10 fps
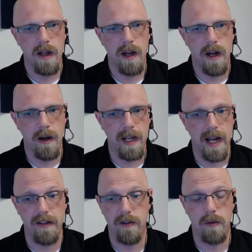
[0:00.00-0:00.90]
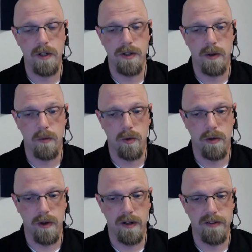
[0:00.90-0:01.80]
and ask the question, and
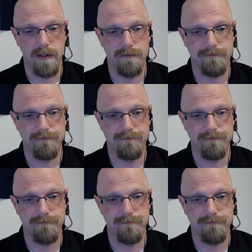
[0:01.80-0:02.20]
we'll address it.